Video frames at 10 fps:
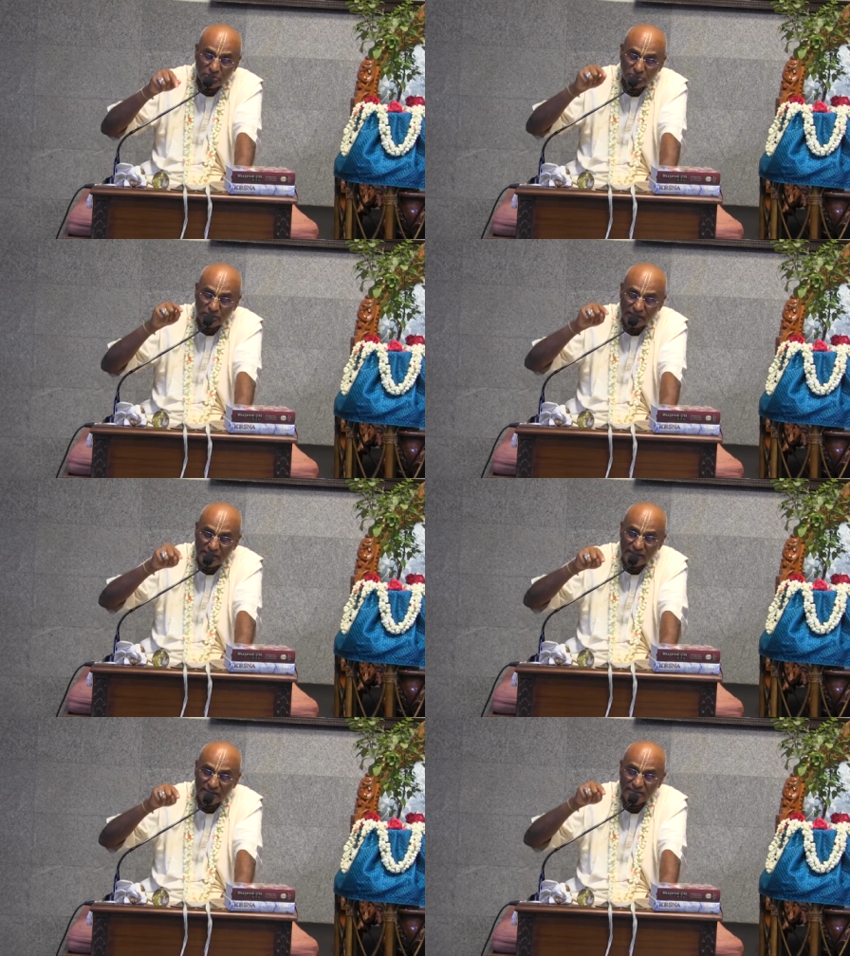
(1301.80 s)
to
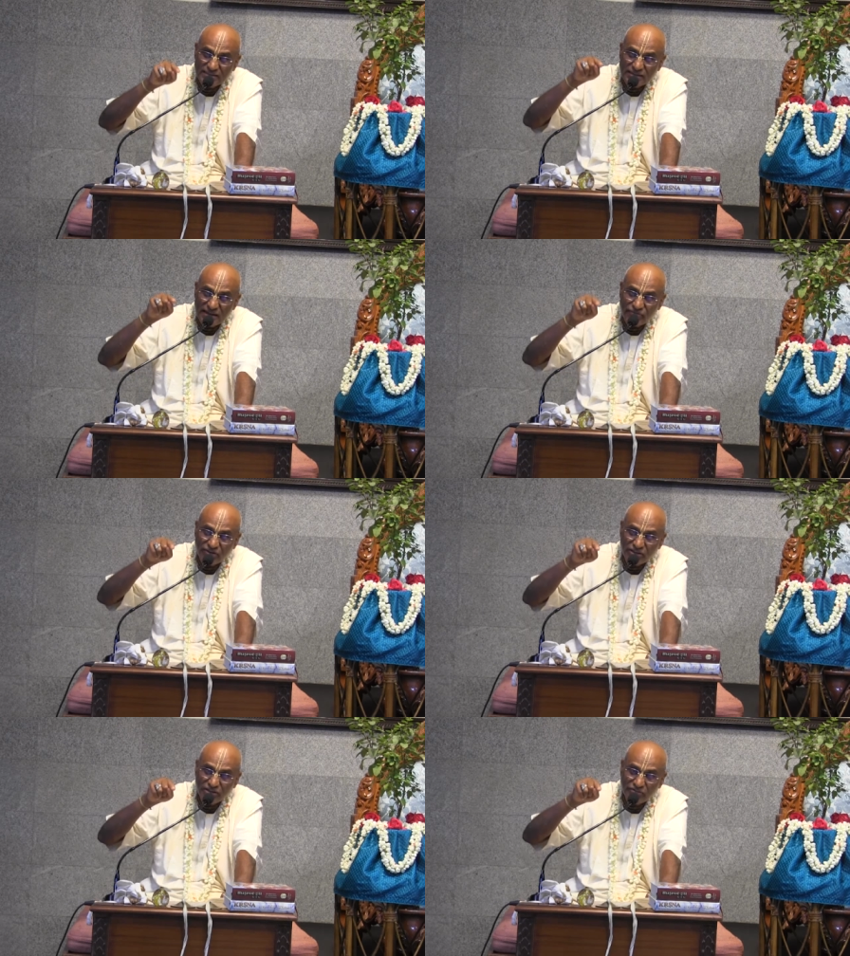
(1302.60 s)
create this
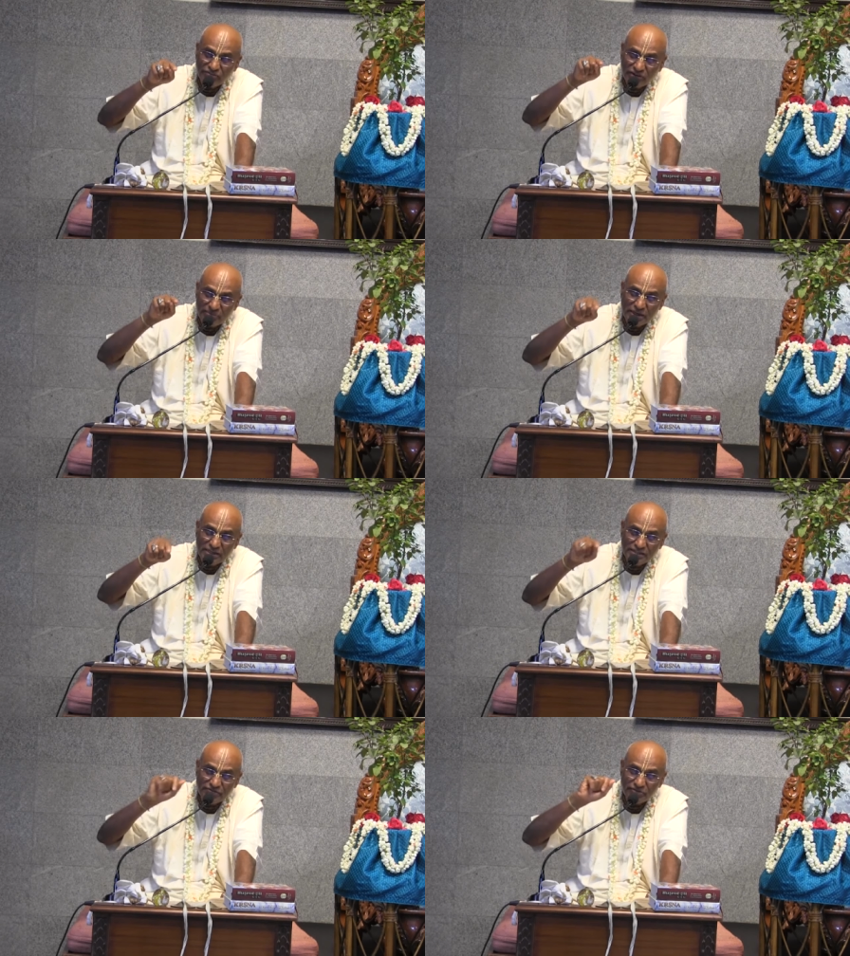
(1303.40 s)
effect of
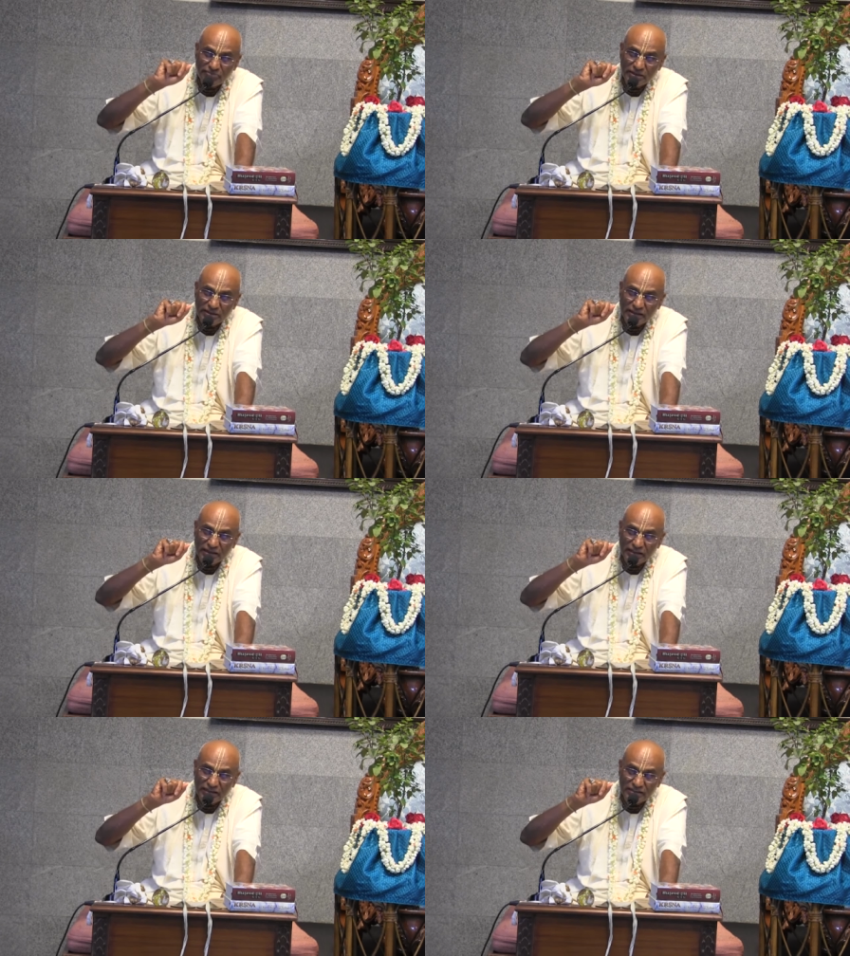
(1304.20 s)
liberation from
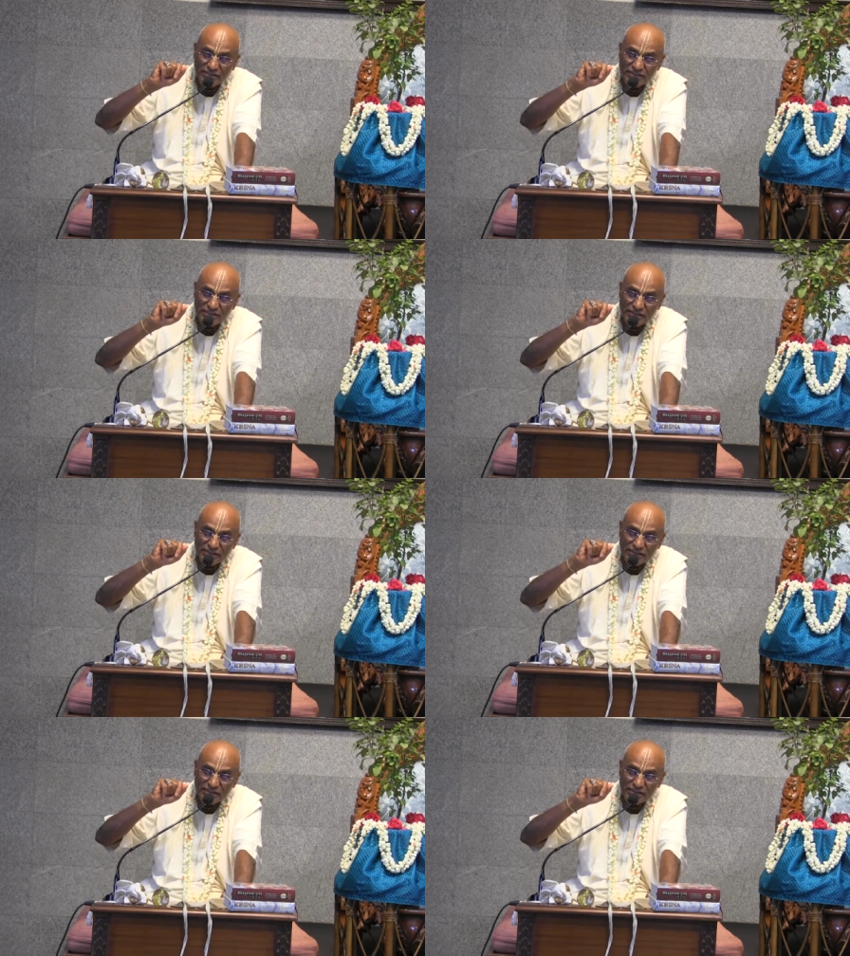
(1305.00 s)
material energy